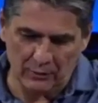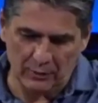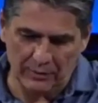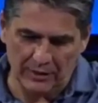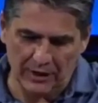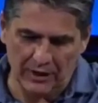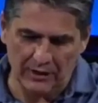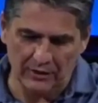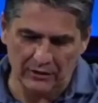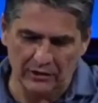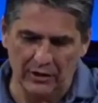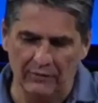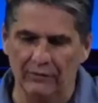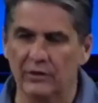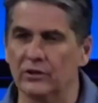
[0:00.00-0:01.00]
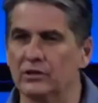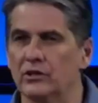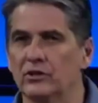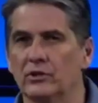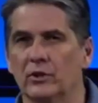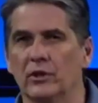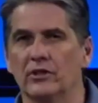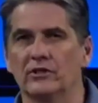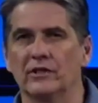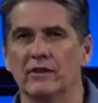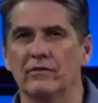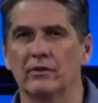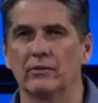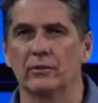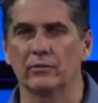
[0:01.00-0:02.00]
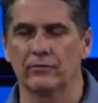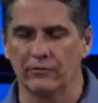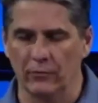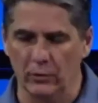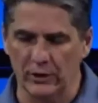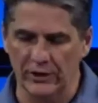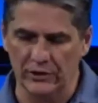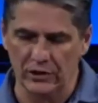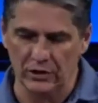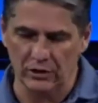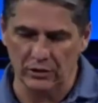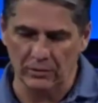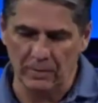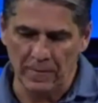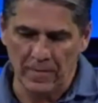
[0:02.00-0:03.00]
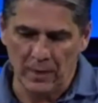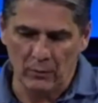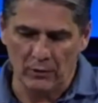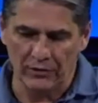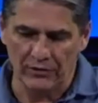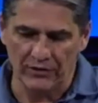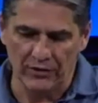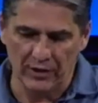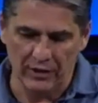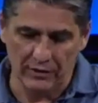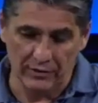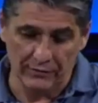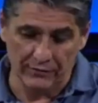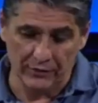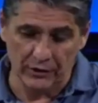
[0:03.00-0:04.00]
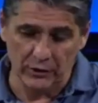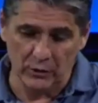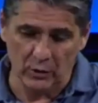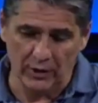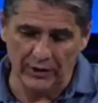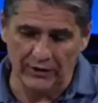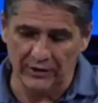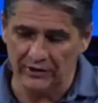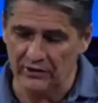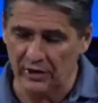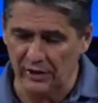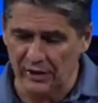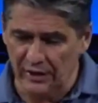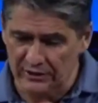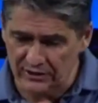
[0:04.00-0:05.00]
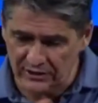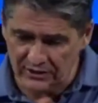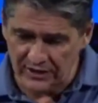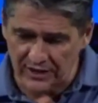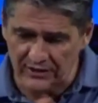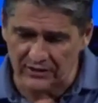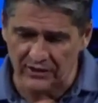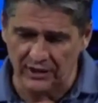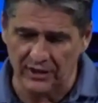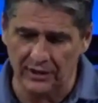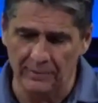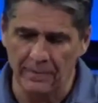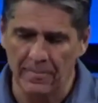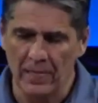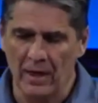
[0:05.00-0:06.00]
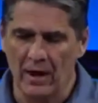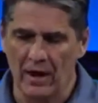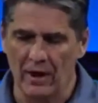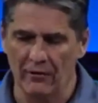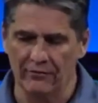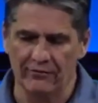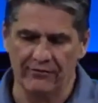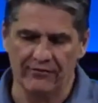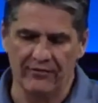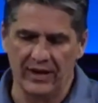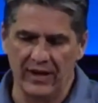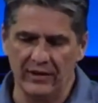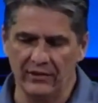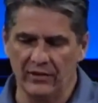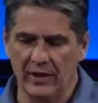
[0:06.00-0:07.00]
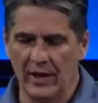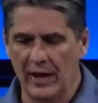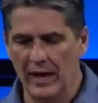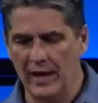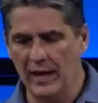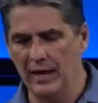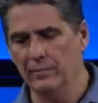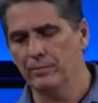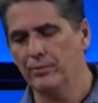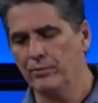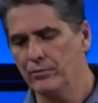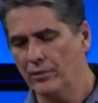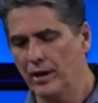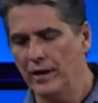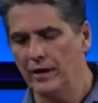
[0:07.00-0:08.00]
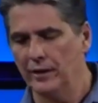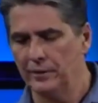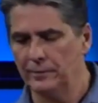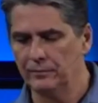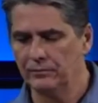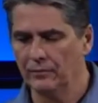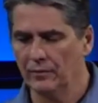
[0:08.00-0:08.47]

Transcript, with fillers: We begin looking at verses thirty-seven through forty-two with the, the first one, and it's the necessity of faith and prayer.